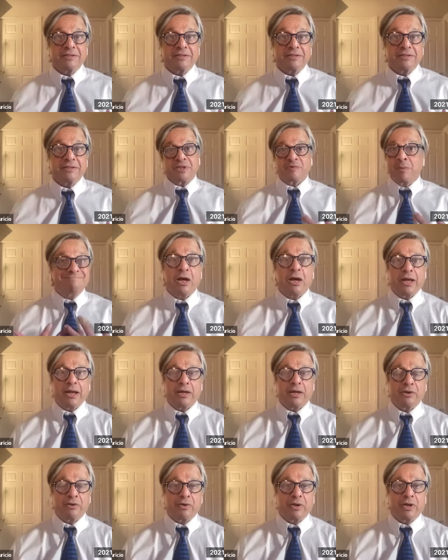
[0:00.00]
dead on
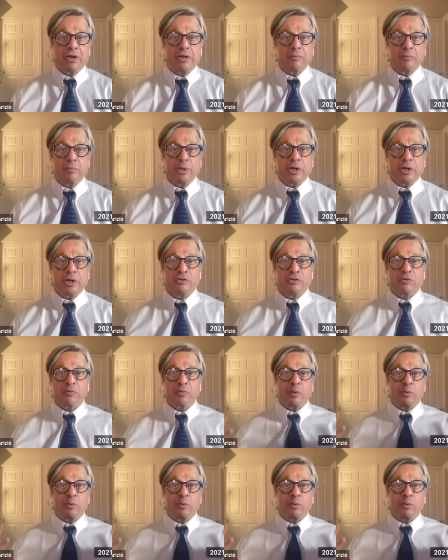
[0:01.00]
accurate because
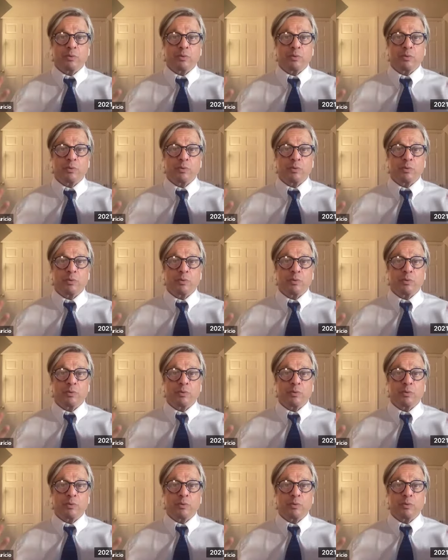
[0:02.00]
we're really
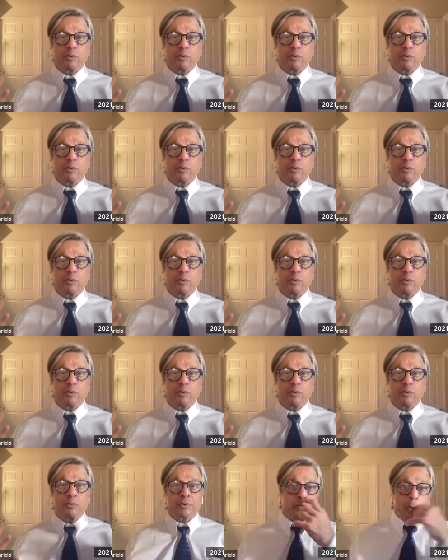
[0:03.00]
present. We're not
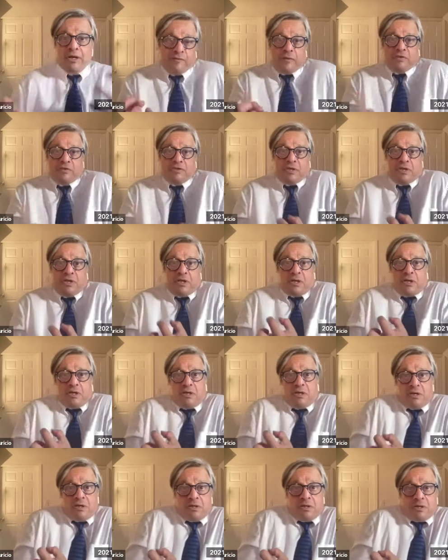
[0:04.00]

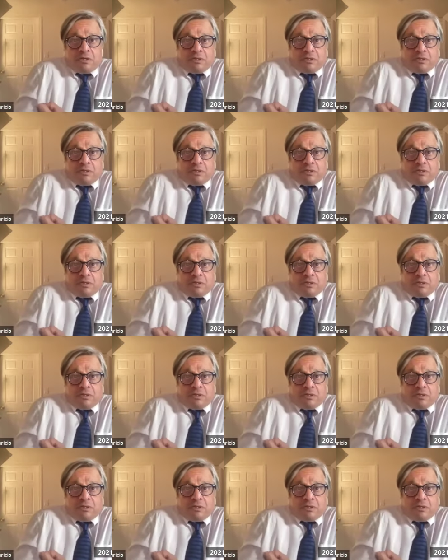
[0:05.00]
influencing